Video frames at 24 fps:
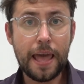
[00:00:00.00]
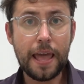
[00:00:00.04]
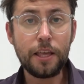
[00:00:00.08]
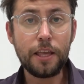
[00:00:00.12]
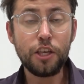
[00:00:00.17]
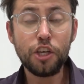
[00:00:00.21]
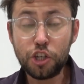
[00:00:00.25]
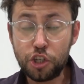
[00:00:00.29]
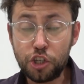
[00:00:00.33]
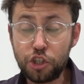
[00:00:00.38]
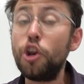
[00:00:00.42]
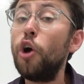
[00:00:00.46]

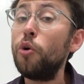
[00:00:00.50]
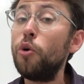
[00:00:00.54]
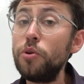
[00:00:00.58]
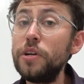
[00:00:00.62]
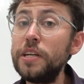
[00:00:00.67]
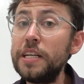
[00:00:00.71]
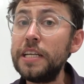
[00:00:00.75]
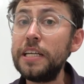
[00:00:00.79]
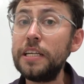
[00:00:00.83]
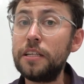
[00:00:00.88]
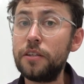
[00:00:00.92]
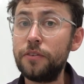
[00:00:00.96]
You don't
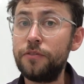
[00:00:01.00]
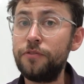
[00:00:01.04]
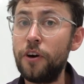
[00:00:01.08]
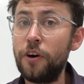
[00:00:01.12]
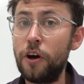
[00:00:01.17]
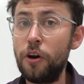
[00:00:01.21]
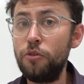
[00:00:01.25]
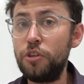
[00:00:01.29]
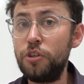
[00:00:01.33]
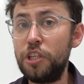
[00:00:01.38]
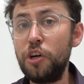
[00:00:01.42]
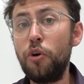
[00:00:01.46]
need to
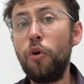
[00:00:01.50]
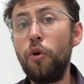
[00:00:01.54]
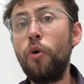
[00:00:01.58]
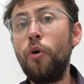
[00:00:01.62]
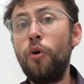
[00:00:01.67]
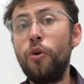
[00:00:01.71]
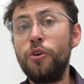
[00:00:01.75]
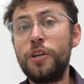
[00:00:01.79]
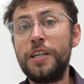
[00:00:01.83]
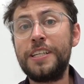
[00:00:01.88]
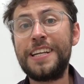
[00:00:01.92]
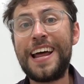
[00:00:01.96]
follow the
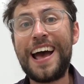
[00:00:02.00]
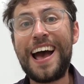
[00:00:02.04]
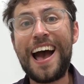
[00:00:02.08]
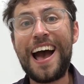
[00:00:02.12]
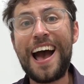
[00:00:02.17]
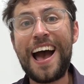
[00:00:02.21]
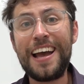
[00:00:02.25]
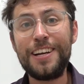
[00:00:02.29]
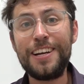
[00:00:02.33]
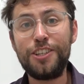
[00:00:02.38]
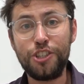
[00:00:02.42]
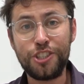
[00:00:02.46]
order that
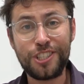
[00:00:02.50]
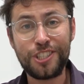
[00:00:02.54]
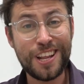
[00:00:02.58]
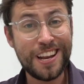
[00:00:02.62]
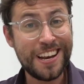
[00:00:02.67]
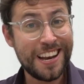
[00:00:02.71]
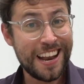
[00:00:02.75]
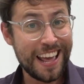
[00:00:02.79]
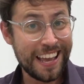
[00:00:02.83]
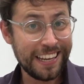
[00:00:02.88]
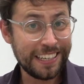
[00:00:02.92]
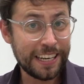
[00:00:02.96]
I just
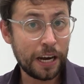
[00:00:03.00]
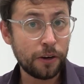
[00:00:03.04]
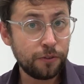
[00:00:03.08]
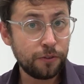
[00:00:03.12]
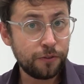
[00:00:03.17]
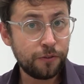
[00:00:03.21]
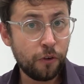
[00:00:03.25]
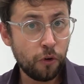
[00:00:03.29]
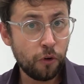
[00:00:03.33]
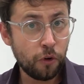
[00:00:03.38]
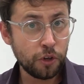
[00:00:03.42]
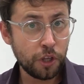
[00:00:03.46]
laid
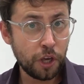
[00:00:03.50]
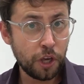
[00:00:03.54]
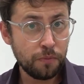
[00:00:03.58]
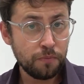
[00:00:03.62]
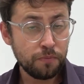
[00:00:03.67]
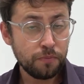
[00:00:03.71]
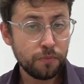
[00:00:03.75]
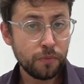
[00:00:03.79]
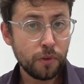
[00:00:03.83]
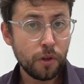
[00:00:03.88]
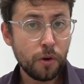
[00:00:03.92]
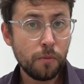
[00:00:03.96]
out for
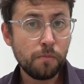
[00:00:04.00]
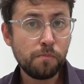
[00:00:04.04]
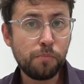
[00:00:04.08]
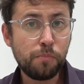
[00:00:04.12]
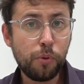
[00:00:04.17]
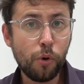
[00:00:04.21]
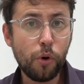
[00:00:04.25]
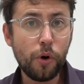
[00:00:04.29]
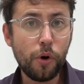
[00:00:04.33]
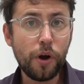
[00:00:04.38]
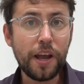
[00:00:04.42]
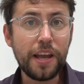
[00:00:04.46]
you,
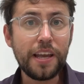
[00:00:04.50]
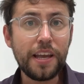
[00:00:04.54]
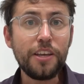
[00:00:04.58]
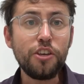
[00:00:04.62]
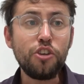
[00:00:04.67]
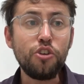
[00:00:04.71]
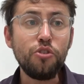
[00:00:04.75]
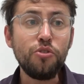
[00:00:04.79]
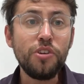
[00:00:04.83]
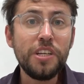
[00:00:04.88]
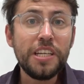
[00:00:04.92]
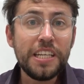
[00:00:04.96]
but
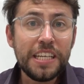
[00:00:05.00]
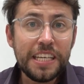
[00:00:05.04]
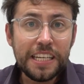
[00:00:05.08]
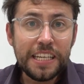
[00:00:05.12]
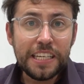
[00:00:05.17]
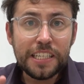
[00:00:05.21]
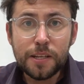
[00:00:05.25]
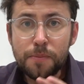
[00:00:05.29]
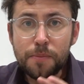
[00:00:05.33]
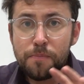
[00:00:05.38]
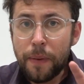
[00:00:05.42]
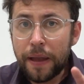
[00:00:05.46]
you
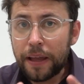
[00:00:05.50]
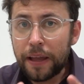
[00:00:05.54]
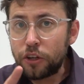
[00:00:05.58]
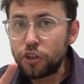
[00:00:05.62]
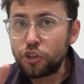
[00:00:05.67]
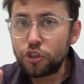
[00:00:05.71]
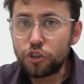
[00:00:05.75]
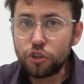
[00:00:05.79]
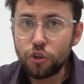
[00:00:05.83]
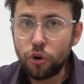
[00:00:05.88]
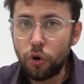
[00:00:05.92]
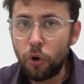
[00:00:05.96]
need to make
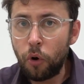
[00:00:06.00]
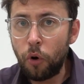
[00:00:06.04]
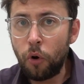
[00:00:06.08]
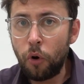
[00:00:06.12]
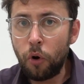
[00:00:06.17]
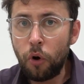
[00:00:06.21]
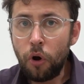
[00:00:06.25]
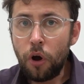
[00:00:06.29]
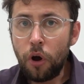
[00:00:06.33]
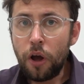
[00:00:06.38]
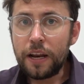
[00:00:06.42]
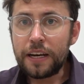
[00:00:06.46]

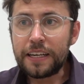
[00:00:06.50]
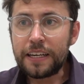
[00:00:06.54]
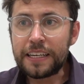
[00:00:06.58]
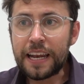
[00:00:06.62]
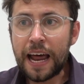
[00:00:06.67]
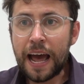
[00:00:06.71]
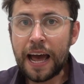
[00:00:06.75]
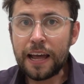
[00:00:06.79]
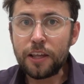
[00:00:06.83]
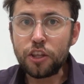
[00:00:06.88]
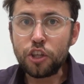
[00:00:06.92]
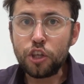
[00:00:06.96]
sure
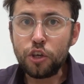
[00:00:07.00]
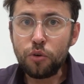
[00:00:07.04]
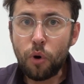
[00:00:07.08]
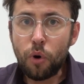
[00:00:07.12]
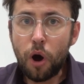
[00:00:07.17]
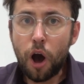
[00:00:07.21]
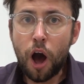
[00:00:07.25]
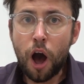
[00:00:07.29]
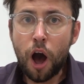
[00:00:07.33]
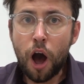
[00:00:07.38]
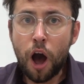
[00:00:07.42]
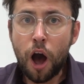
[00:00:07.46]
that you
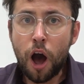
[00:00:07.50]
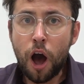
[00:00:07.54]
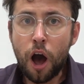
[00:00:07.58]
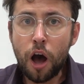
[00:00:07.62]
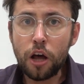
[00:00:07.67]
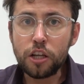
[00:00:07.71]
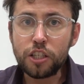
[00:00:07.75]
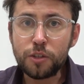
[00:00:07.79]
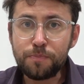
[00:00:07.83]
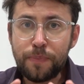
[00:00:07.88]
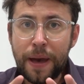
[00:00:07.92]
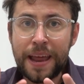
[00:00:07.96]

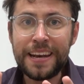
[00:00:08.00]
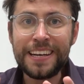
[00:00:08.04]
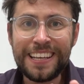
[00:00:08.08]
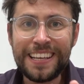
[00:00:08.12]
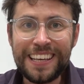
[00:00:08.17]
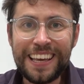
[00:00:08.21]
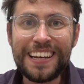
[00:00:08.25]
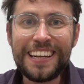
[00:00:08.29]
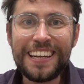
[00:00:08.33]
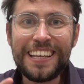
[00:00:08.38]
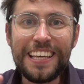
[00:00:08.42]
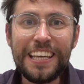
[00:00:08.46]
are spending
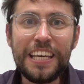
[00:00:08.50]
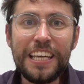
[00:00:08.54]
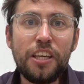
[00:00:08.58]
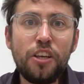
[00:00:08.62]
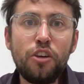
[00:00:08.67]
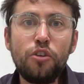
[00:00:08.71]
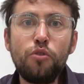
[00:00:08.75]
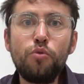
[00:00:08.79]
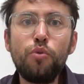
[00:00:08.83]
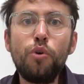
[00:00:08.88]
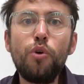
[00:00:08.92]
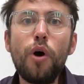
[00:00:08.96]
an
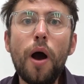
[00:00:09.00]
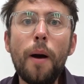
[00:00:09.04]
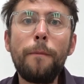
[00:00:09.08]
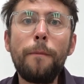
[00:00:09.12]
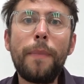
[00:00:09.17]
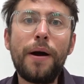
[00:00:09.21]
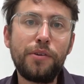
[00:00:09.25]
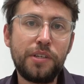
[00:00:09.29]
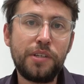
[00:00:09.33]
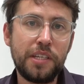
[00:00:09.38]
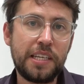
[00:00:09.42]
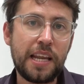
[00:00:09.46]
equal
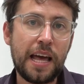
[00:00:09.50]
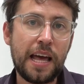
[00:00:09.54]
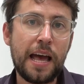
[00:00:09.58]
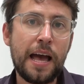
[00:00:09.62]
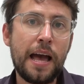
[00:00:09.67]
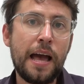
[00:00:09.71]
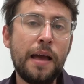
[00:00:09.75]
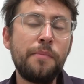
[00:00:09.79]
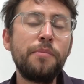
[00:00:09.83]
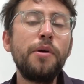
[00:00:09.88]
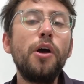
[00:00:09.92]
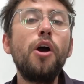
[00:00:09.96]
amount of
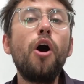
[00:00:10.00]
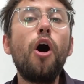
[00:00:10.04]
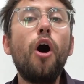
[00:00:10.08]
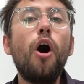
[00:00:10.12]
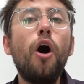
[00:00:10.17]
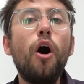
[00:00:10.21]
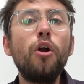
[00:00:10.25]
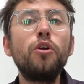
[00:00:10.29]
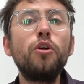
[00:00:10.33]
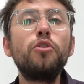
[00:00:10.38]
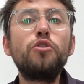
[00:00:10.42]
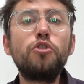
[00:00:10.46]
time
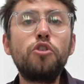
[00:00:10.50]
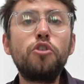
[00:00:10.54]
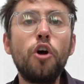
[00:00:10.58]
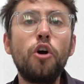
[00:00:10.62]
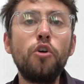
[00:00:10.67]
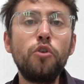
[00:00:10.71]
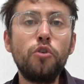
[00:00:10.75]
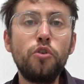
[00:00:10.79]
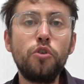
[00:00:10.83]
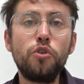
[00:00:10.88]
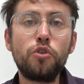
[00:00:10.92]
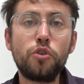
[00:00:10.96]
on
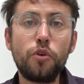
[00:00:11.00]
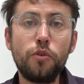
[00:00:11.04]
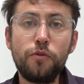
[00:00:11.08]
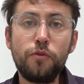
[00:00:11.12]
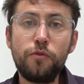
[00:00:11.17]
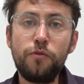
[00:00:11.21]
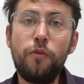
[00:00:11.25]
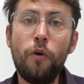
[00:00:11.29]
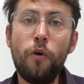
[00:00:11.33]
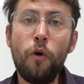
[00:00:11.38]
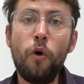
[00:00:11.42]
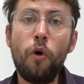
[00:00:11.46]
those
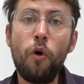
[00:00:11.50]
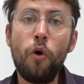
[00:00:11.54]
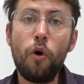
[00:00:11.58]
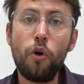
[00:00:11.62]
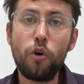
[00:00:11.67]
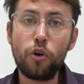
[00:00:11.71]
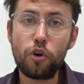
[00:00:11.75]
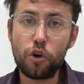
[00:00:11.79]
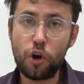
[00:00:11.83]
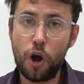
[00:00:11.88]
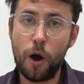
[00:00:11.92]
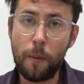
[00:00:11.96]

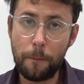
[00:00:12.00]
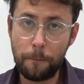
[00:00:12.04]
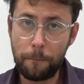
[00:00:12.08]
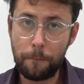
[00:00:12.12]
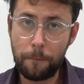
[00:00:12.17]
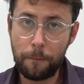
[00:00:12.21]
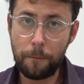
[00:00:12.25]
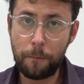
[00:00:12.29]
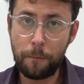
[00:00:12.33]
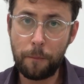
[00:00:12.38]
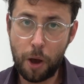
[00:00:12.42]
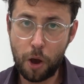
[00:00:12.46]
4
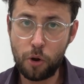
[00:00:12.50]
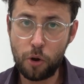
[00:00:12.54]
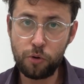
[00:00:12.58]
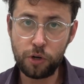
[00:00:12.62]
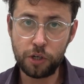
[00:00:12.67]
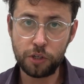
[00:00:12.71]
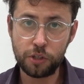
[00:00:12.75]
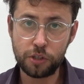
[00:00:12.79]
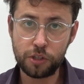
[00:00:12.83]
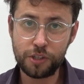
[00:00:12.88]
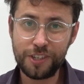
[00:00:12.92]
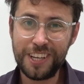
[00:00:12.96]

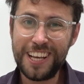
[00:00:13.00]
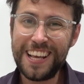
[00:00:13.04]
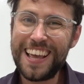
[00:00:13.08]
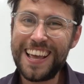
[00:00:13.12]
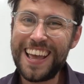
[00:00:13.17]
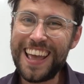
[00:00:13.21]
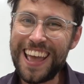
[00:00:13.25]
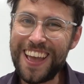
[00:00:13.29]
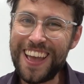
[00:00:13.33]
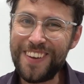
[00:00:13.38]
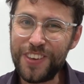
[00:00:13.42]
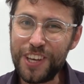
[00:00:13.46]
components.
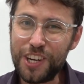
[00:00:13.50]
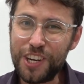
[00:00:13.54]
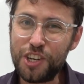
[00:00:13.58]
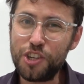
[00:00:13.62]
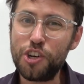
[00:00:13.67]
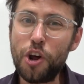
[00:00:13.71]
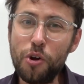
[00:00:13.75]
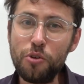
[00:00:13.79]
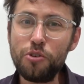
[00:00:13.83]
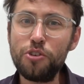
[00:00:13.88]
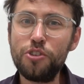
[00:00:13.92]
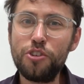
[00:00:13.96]
If you
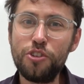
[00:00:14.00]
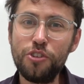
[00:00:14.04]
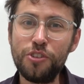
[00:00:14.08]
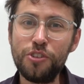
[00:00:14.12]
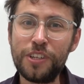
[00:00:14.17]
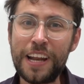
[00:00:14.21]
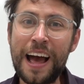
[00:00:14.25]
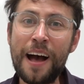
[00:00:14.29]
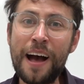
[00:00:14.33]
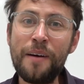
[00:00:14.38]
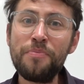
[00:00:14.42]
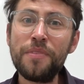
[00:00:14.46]
don't do
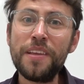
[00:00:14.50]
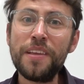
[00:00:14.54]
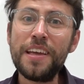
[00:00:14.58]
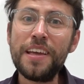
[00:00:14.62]
that,